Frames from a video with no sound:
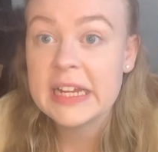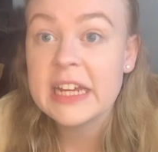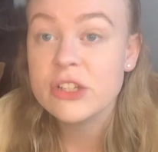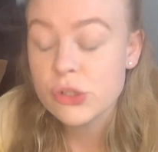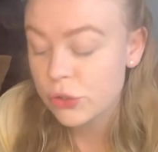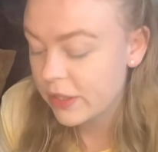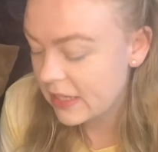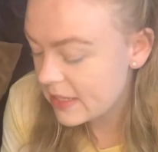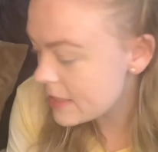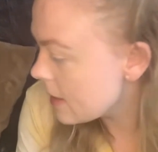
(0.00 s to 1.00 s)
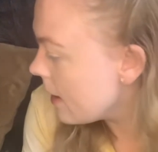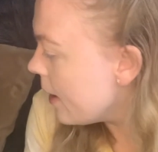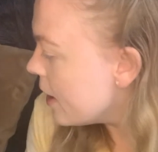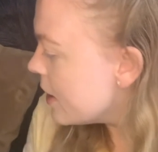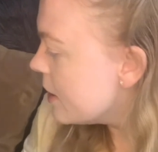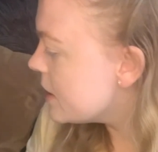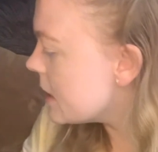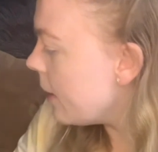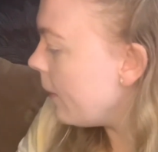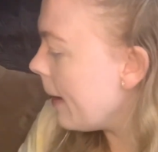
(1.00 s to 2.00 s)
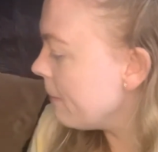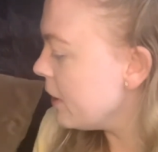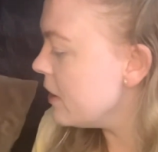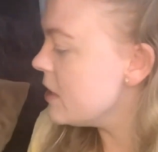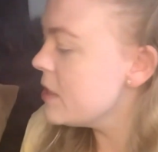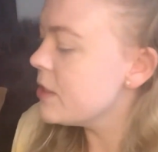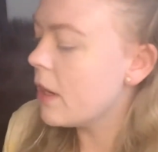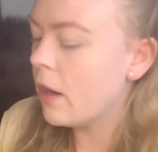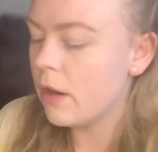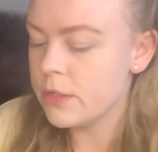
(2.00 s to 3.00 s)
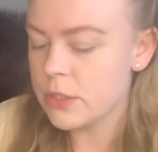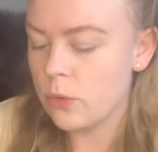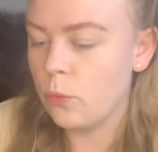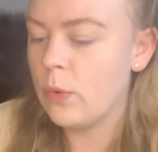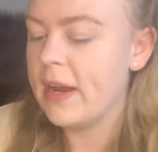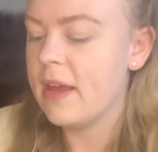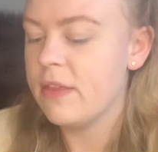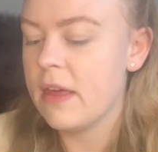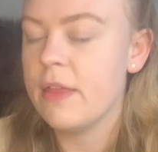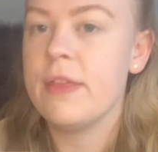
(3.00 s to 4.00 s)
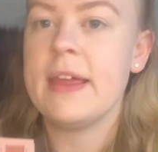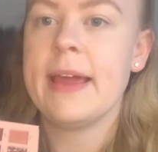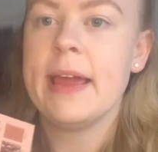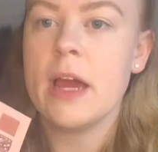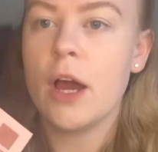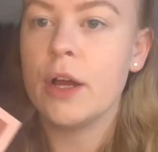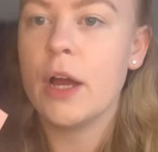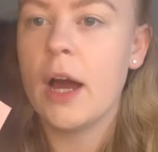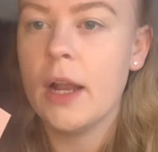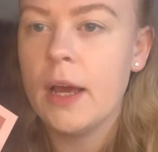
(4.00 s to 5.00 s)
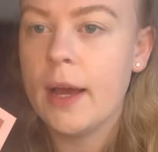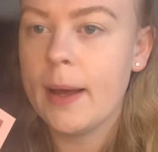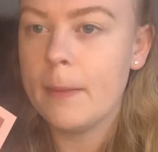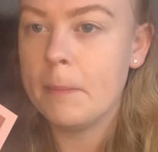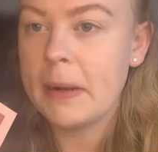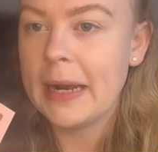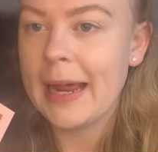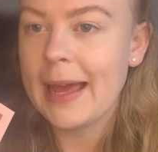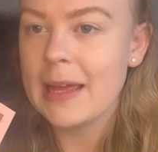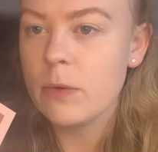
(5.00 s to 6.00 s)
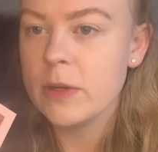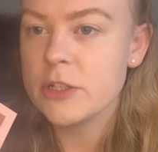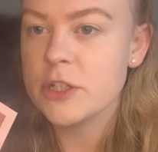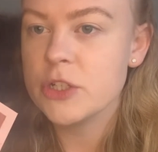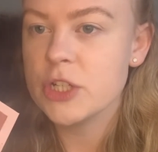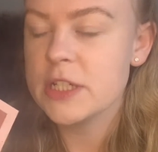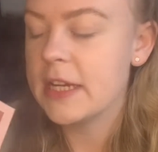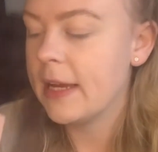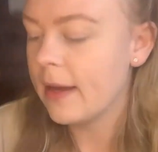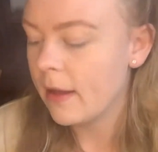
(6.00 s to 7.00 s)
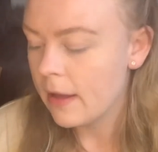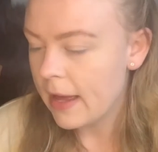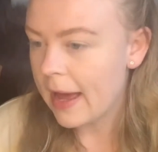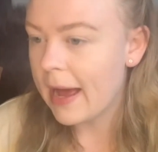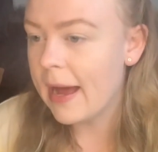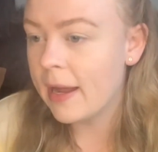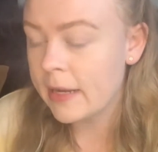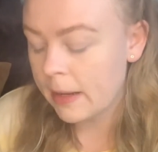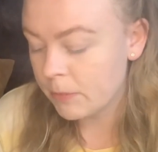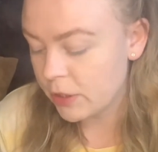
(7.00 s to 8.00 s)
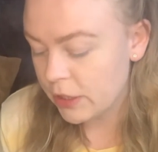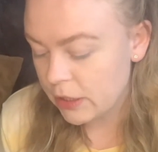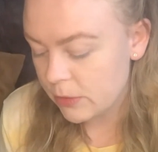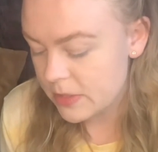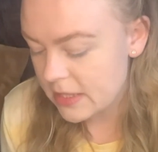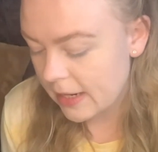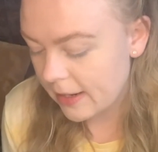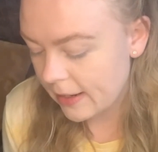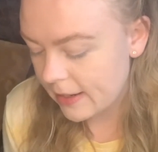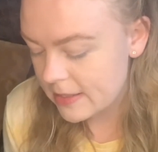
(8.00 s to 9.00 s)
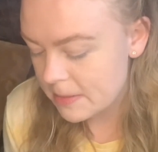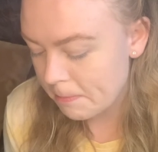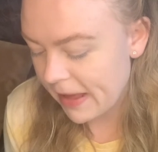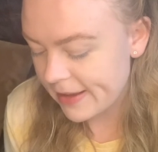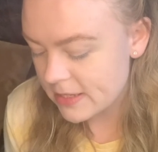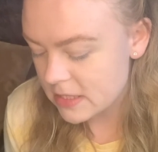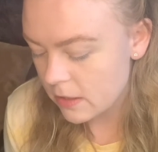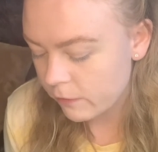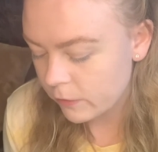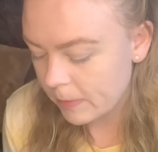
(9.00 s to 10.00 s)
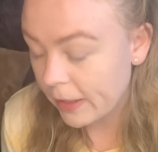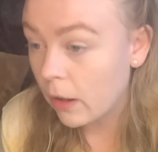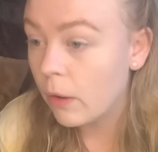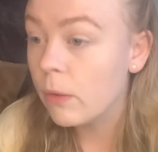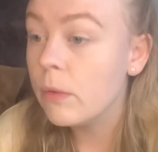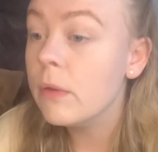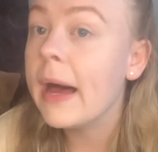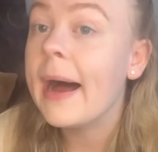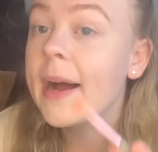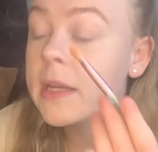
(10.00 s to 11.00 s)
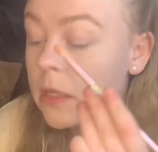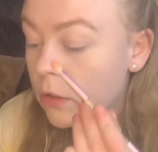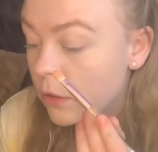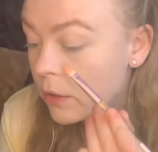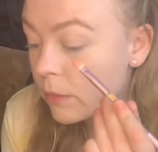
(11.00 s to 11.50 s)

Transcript: enjoy these. So I'm going to start with the colour Play, which is just here, and I'm going to use that as a base for my whole eye look.